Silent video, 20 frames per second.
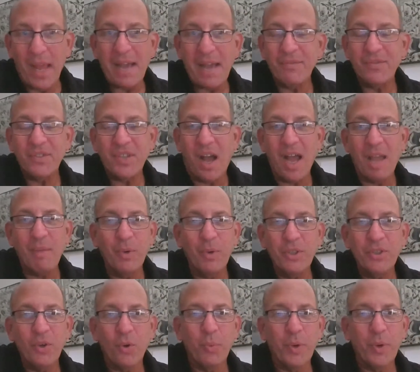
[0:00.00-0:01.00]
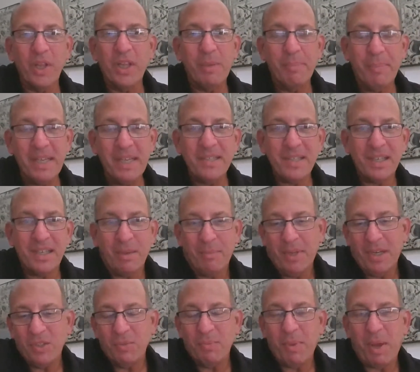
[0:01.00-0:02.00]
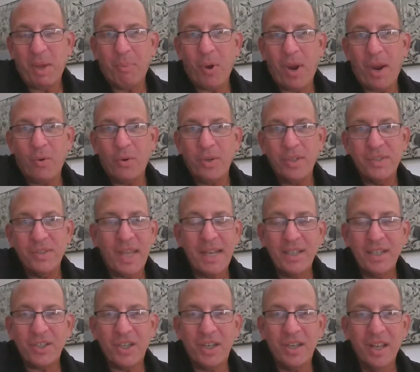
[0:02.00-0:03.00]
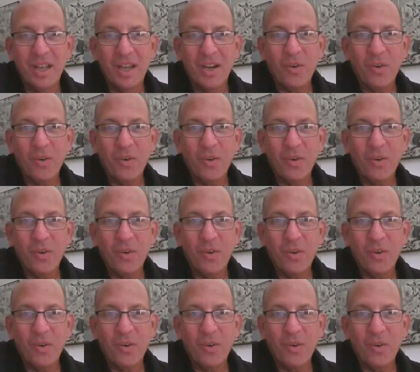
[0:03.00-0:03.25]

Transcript: have time when you're really busy. I mean, it's about prioritization.